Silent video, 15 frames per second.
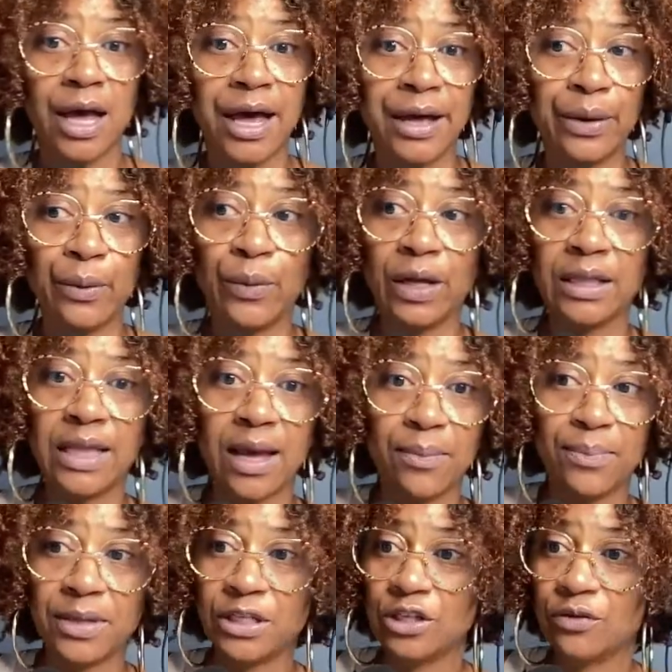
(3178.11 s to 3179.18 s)
I don't want
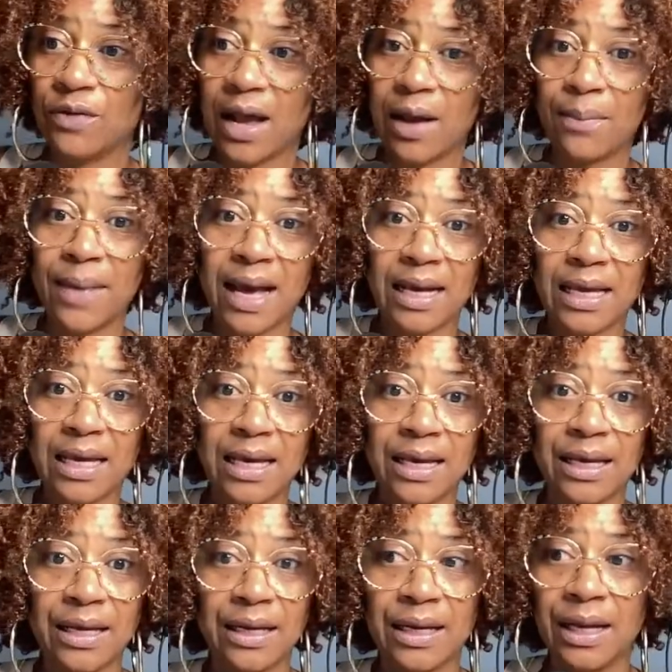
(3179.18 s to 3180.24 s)
that bitch around my
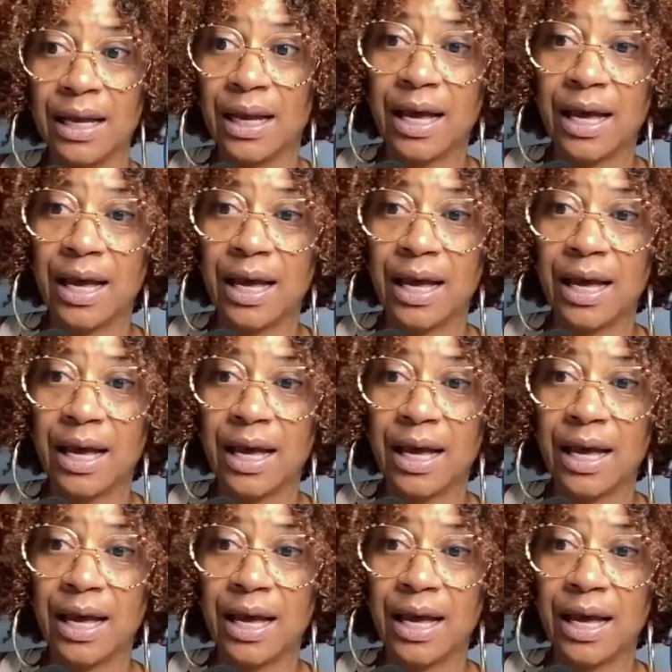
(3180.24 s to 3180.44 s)
kid.